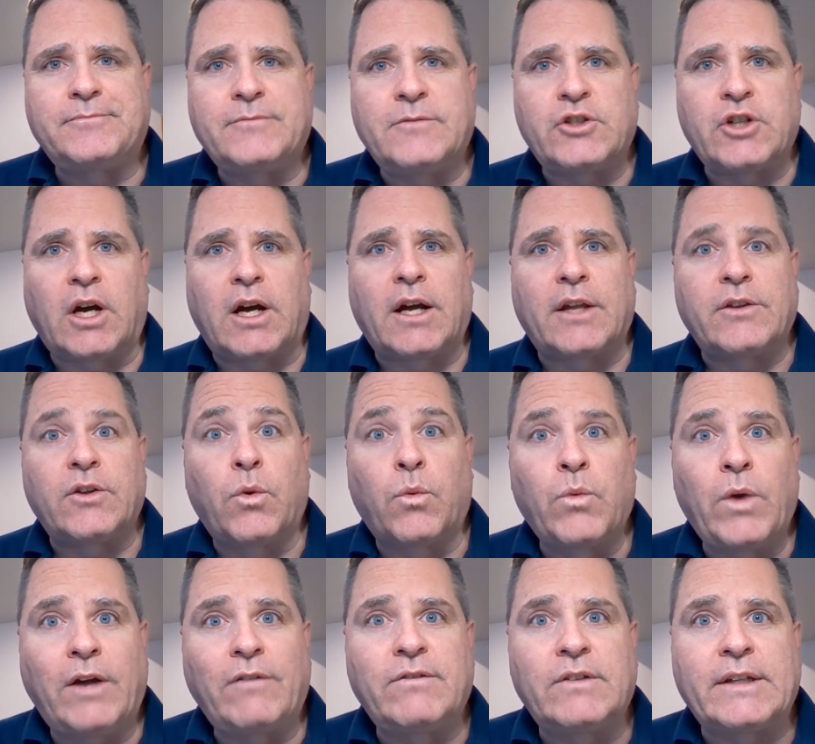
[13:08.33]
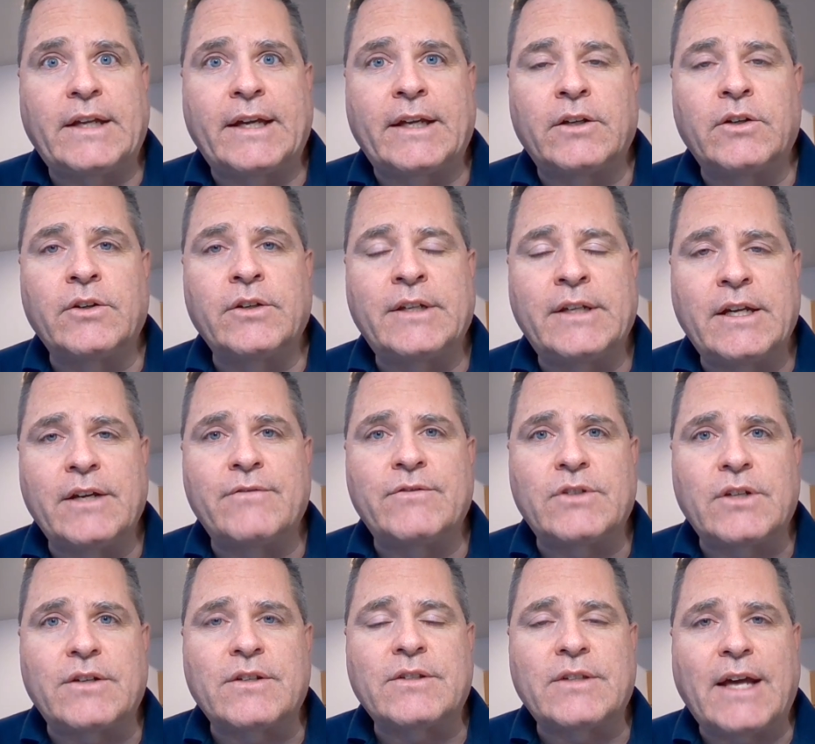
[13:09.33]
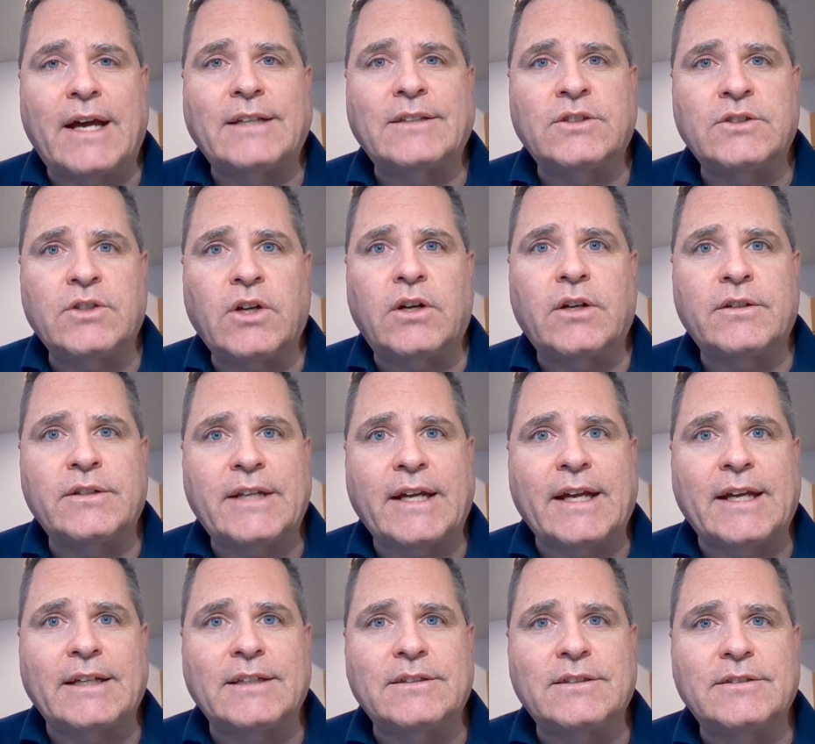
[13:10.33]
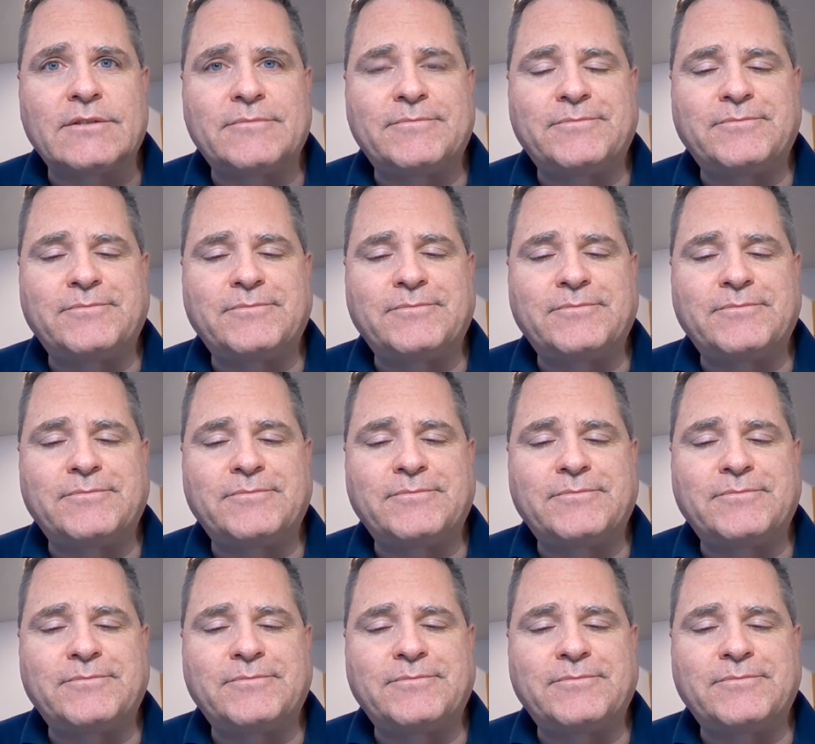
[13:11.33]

John the Revelator gives us that star date.